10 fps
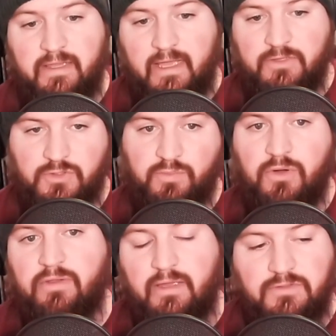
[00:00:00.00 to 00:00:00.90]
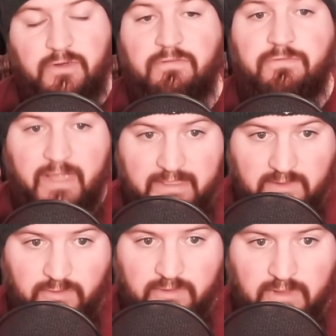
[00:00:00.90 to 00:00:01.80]
of that, there's a pro to that. It's very
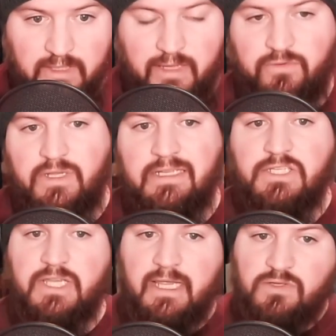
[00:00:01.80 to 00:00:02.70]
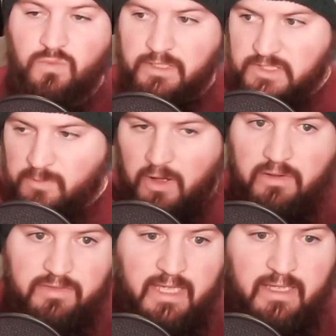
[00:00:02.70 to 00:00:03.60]
flexible. If you need to change one small
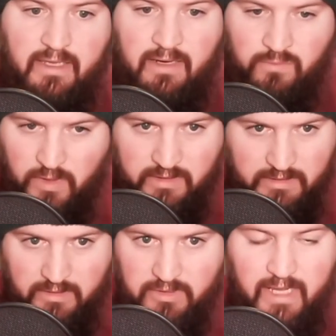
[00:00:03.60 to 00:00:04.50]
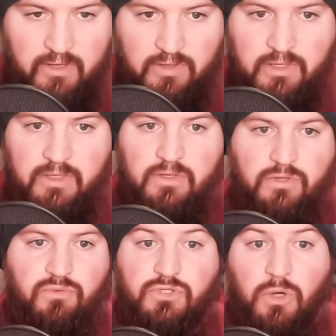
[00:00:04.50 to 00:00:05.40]
thing in one little layer,
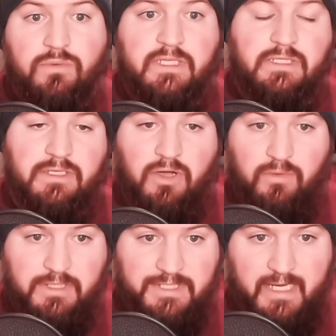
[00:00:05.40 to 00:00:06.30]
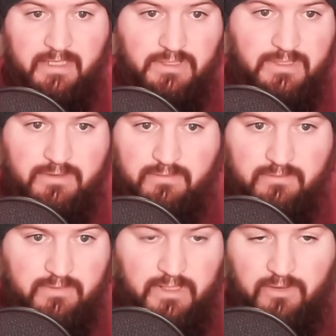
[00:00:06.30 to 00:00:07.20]
you don't need to go and change,
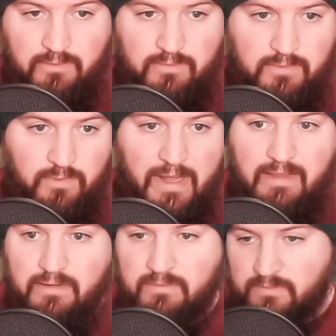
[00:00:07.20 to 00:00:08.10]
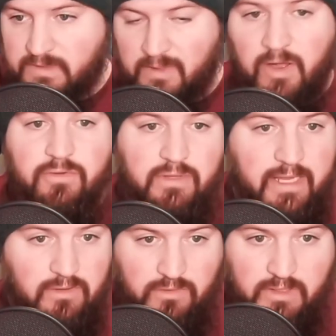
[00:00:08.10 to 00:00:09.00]
the way that some other
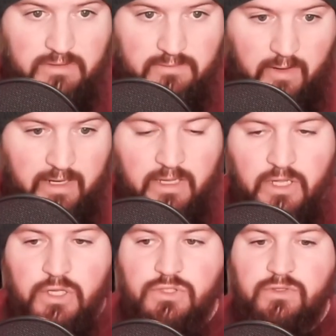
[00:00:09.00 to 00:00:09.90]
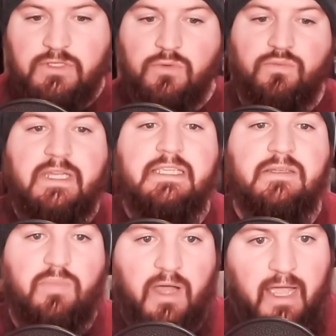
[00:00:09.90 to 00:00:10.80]
layer looks, right? So there's a
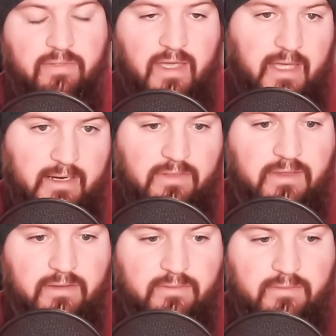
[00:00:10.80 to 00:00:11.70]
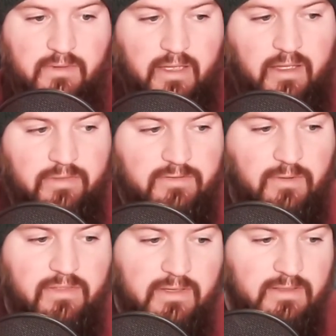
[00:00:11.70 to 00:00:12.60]
reason behind that. And I think,
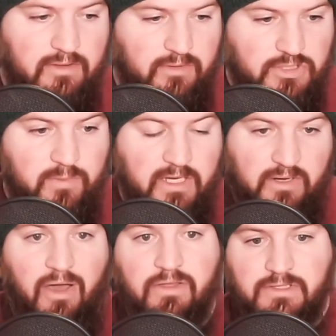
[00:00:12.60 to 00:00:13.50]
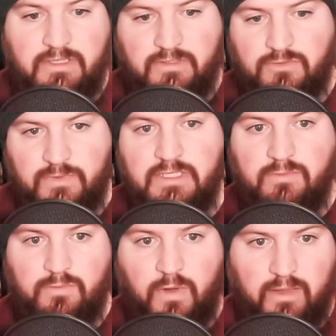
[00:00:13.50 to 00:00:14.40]
it should be acknowledged that there's a
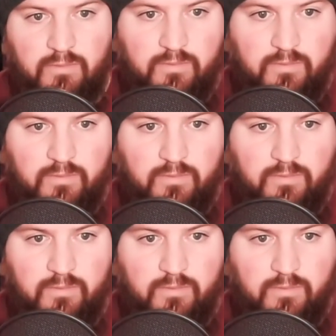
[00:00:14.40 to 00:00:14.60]
reason why